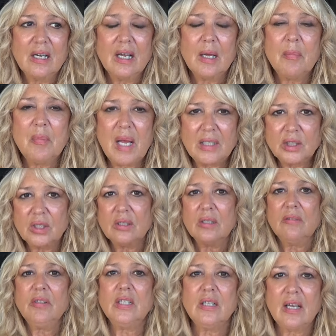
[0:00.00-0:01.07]
Imagine
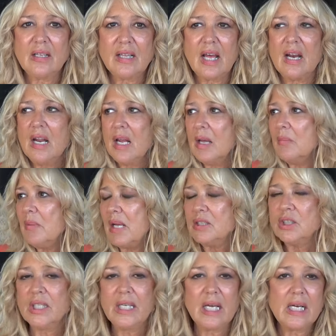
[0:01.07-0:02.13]
living like that.
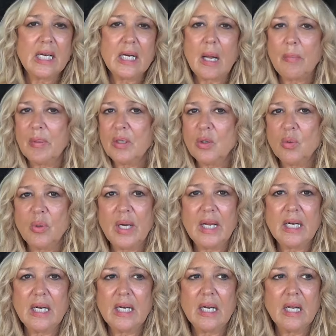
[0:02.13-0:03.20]
Imagine getting up and
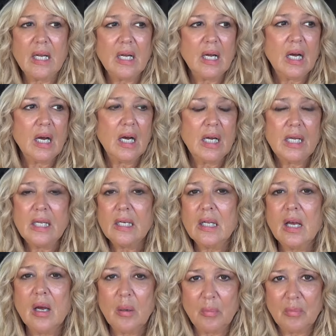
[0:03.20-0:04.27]
creating uh,
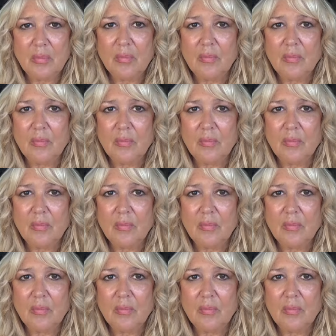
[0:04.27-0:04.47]
income,